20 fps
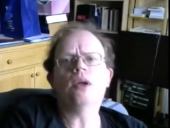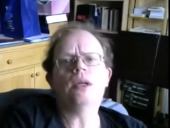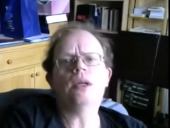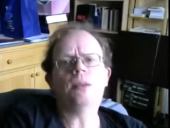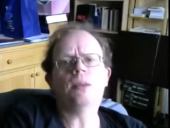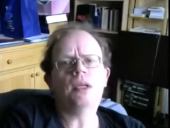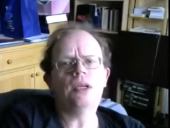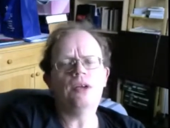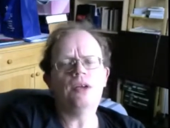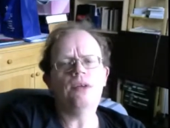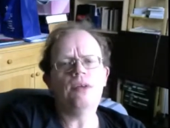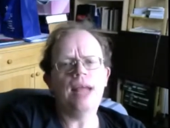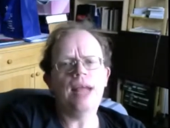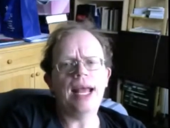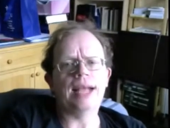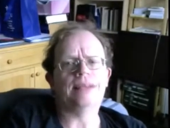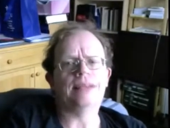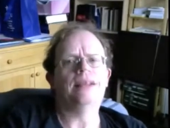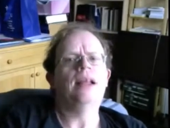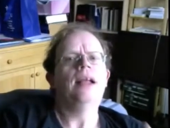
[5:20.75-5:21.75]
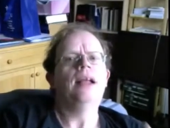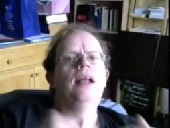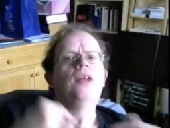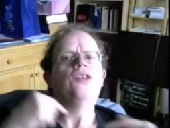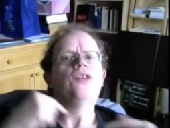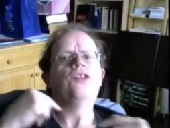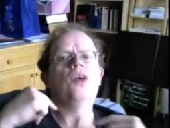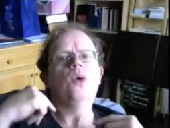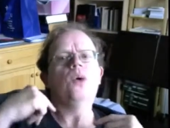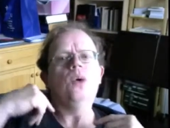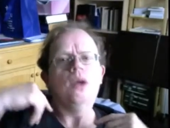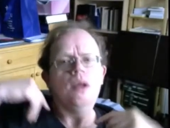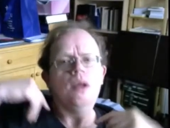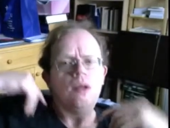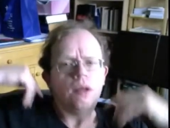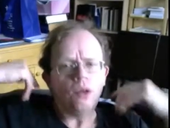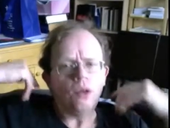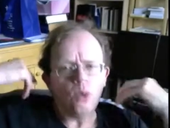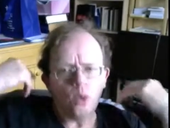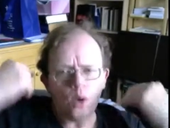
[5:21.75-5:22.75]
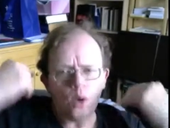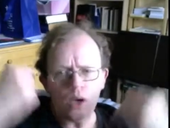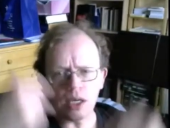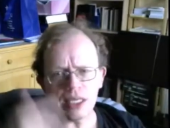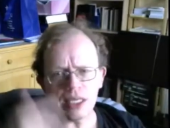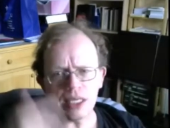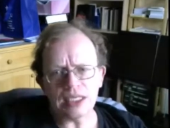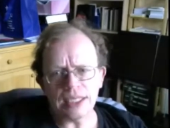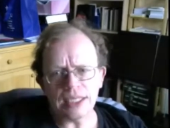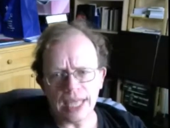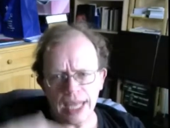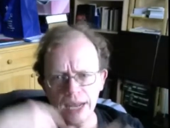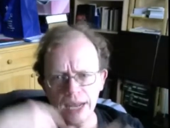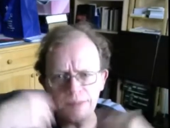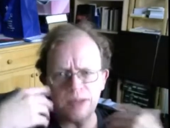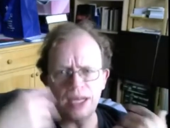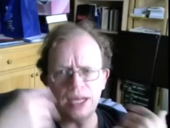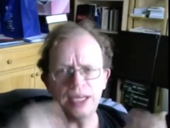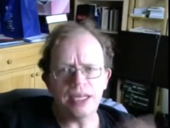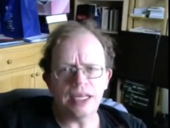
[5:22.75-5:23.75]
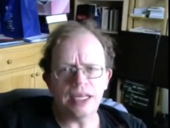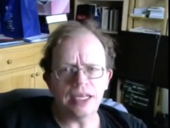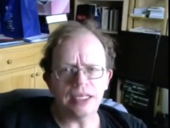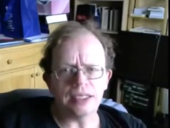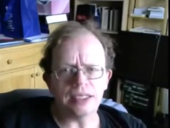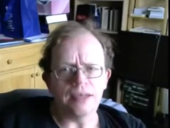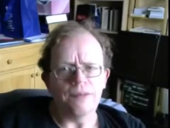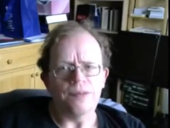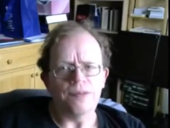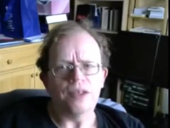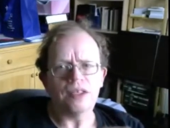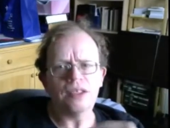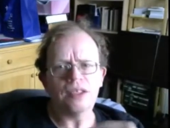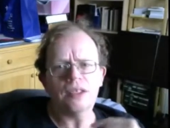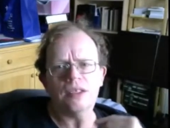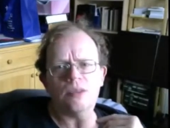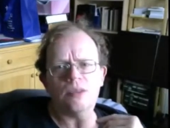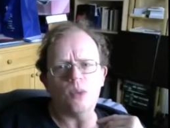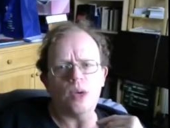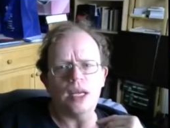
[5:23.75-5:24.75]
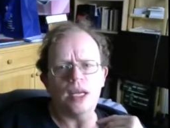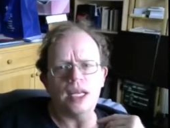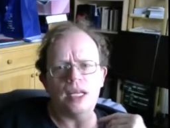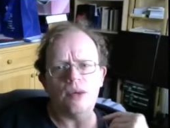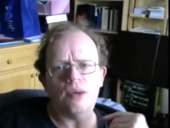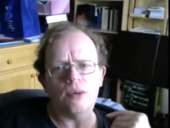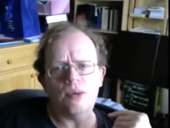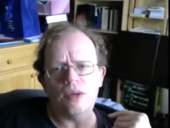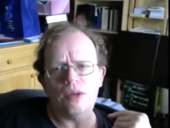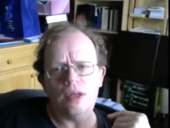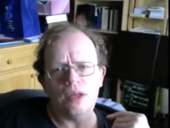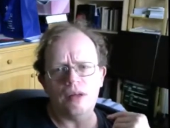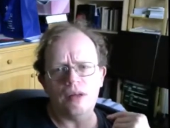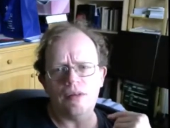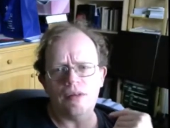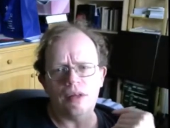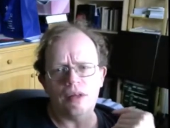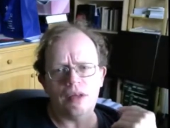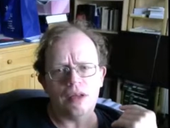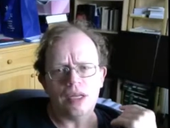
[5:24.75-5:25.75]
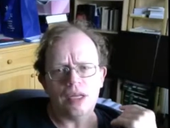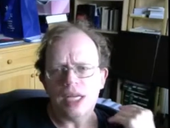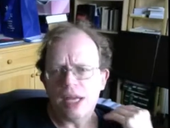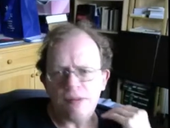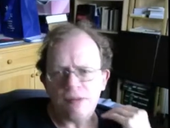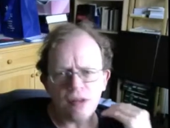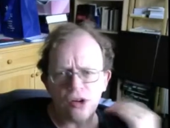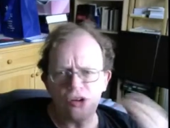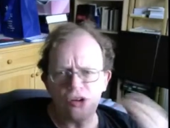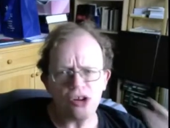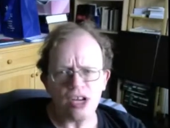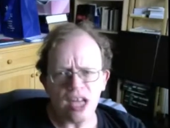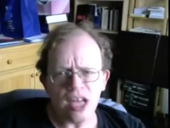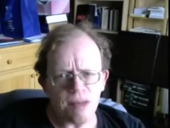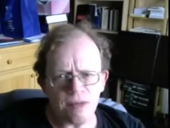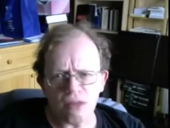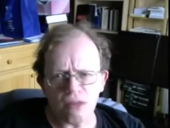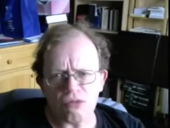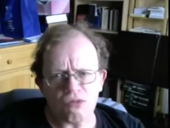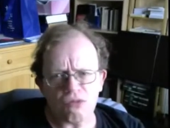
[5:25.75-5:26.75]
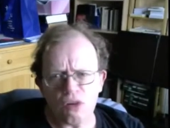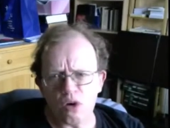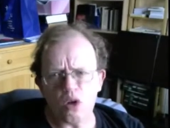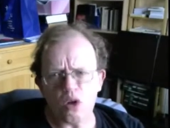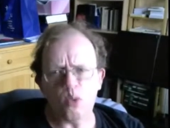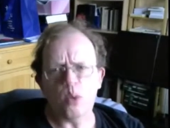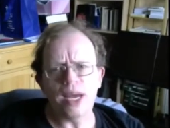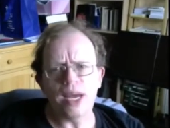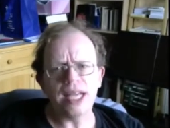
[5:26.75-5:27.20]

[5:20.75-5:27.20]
going to do next. So you always save ideas. This is why, you know, you never you should never throw away